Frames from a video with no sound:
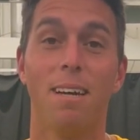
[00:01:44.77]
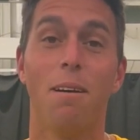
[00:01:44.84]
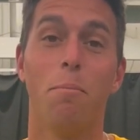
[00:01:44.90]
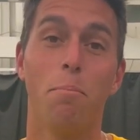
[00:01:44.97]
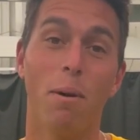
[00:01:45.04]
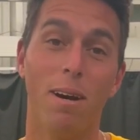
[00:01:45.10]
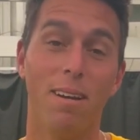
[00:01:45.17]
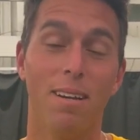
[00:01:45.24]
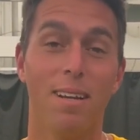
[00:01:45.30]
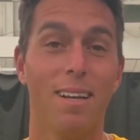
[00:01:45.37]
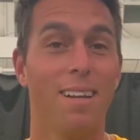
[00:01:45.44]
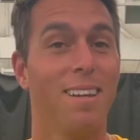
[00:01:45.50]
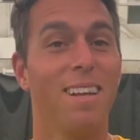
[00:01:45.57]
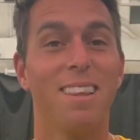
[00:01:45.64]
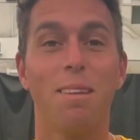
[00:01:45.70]
But
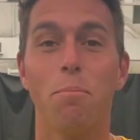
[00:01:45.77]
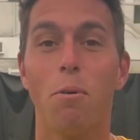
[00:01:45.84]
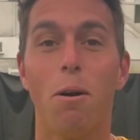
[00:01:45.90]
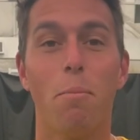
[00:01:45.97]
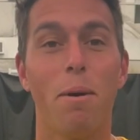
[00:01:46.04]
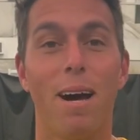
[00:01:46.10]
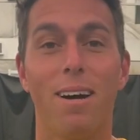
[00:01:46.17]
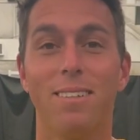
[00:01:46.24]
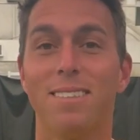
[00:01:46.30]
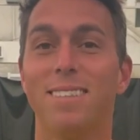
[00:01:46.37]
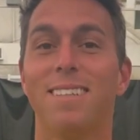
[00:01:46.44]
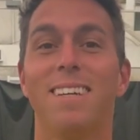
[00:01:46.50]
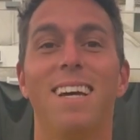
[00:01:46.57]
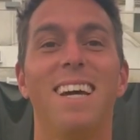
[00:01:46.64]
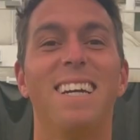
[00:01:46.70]
let the ball
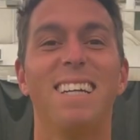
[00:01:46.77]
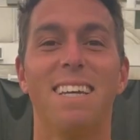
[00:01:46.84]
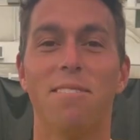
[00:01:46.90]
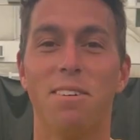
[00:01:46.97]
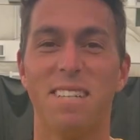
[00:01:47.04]
bounce and give it a